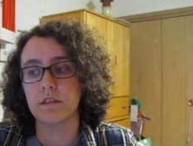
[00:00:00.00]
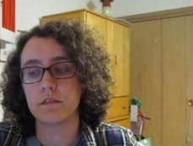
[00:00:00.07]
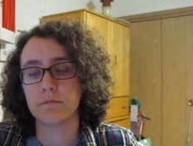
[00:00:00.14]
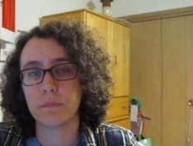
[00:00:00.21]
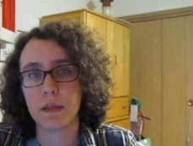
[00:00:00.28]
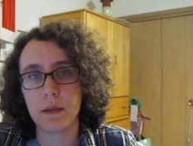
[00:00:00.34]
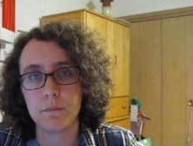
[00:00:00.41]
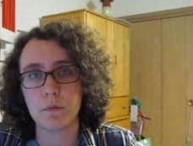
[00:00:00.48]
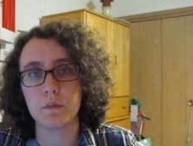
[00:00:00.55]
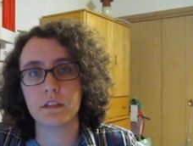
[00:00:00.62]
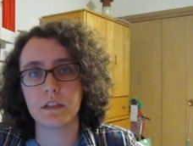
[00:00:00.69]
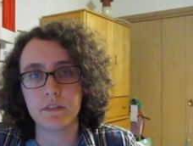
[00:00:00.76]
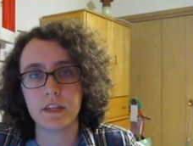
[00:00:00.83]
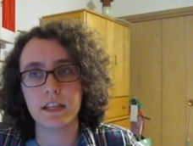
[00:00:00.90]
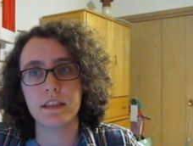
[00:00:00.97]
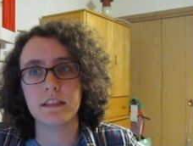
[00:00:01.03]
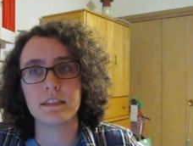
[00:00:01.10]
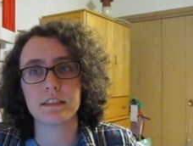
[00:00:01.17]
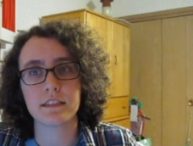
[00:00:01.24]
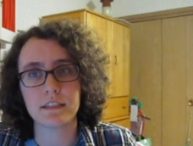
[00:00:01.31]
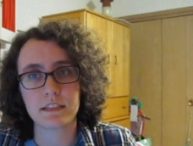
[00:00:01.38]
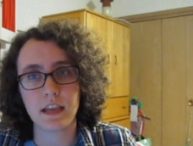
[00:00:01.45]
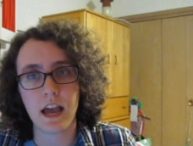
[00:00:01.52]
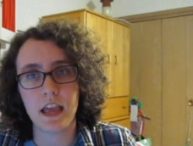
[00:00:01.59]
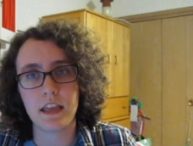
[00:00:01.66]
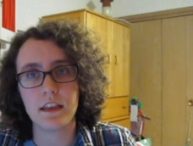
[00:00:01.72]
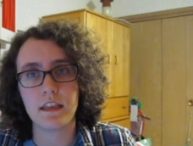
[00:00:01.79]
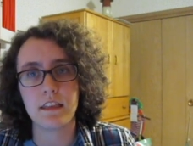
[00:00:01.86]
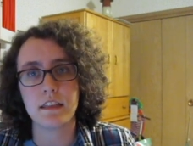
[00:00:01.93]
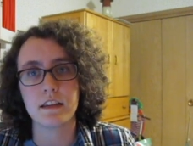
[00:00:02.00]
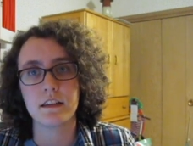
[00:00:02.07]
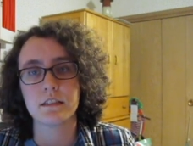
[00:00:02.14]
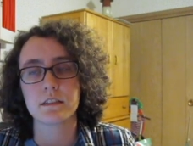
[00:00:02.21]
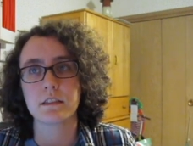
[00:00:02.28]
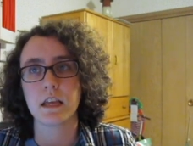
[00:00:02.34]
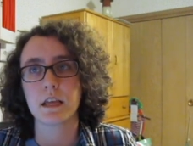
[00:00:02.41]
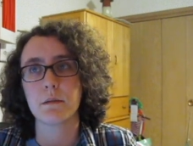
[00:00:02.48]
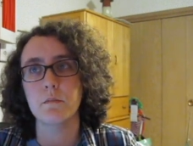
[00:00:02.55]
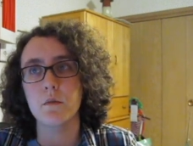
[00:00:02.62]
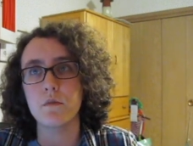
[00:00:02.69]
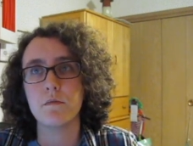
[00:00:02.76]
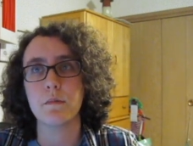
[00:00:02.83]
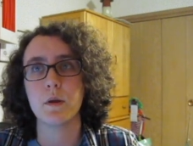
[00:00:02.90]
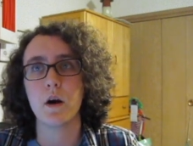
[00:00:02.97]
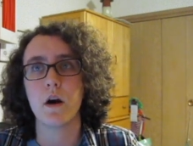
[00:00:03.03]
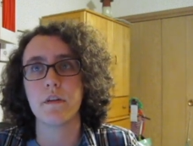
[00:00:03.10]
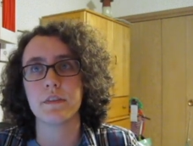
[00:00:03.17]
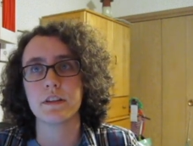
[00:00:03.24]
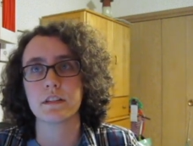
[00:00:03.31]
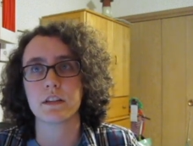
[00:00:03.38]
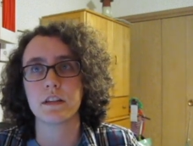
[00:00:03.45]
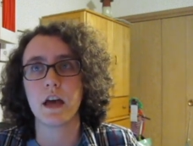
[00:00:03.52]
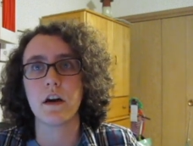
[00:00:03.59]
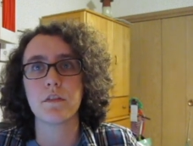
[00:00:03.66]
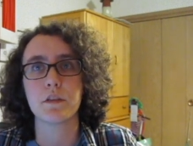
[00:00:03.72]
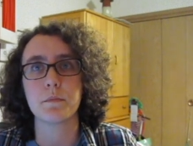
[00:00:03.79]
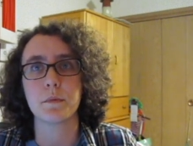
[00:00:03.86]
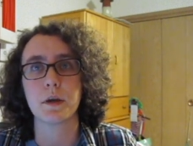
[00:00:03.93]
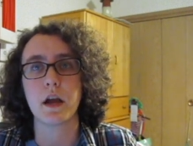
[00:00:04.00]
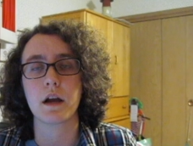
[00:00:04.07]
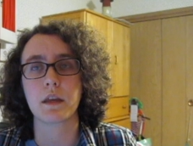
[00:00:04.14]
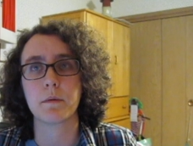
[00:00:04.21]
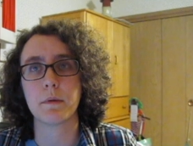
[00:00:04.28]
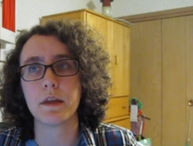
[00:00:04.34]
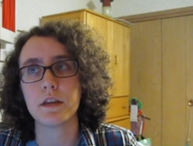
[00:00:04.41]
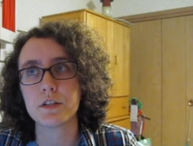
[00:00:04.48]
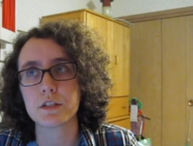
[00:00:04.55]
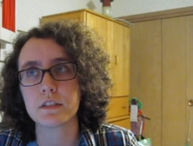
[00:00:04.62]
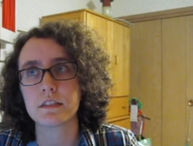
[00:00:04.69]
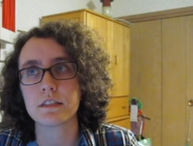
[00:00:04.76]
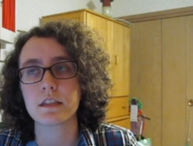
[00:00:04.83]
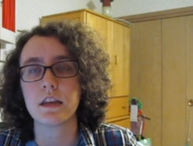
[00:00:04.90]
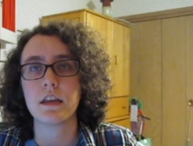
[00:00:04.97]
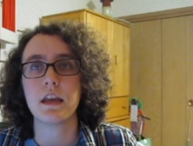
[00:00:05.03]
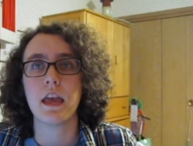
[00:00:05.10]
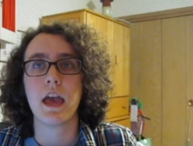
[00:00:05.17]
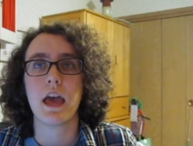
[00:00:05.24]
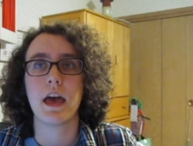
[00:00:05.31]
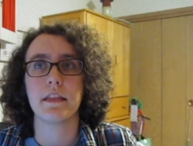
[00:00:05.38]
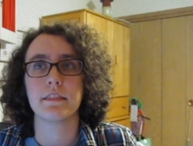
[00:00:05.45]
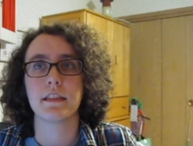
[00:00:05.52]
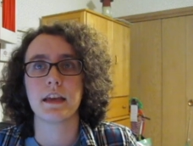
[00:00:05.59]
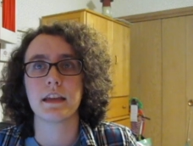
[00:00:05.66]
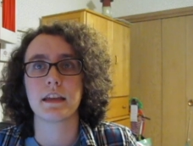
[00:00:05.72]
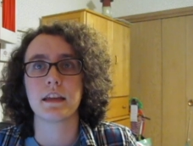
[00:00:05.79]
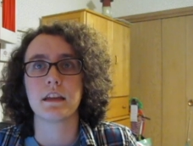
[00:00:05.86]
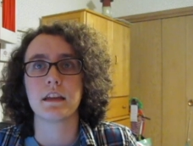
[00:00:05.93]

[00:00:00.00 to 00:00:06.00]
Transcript: people living in this society that is, like, moved beyond these unhealthy preoccupations, and, like,